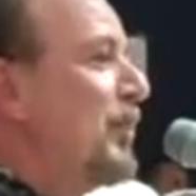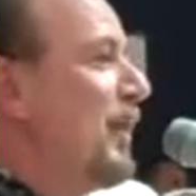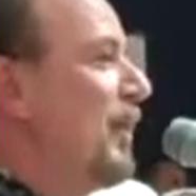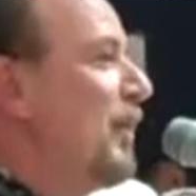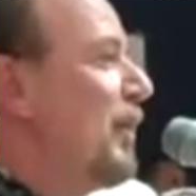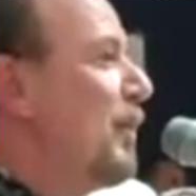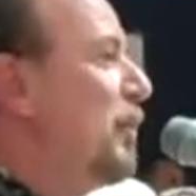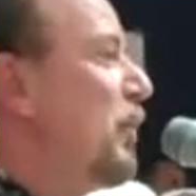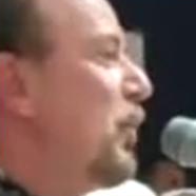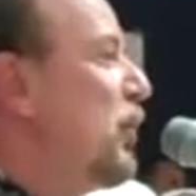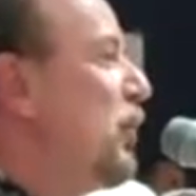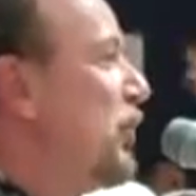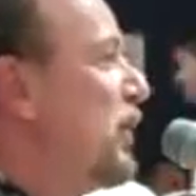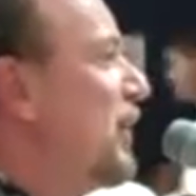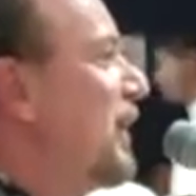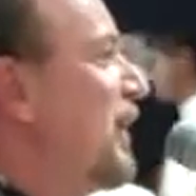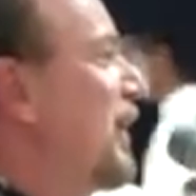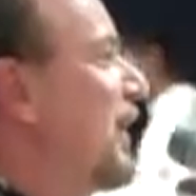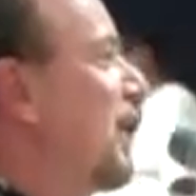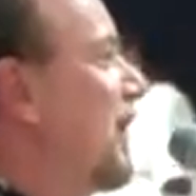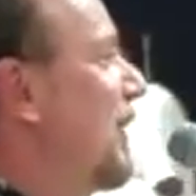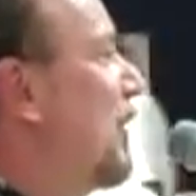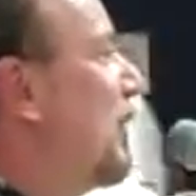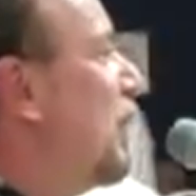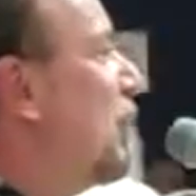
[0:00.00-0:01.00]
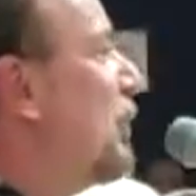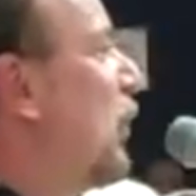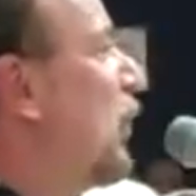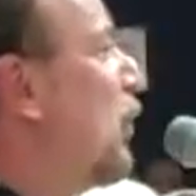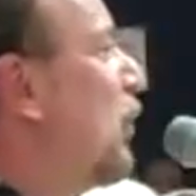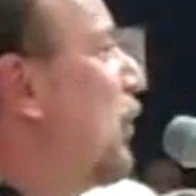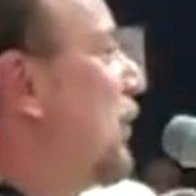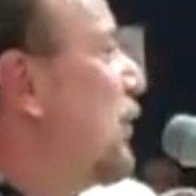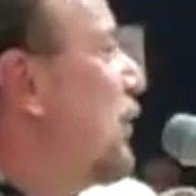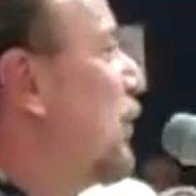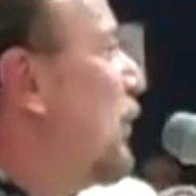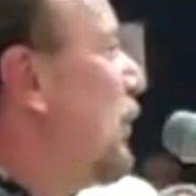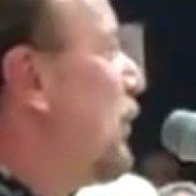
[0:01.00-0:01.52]
and the music and the
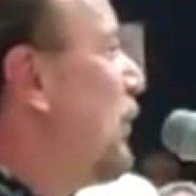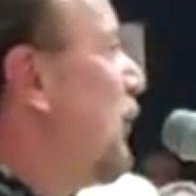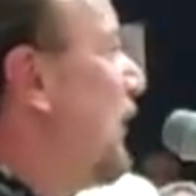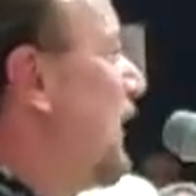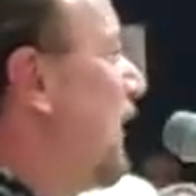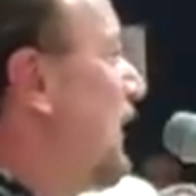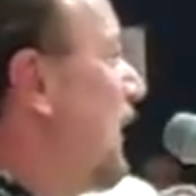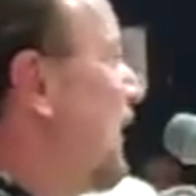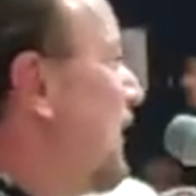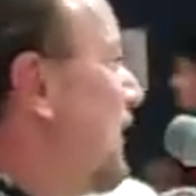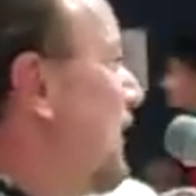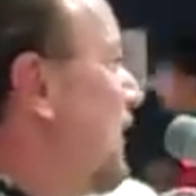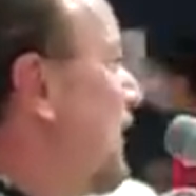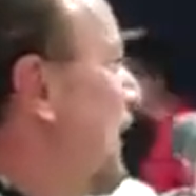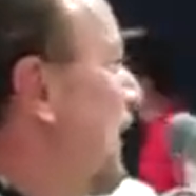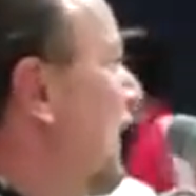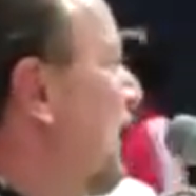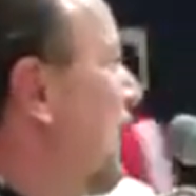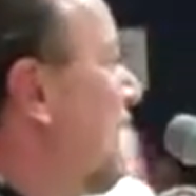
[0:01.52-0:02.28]
poetry readings.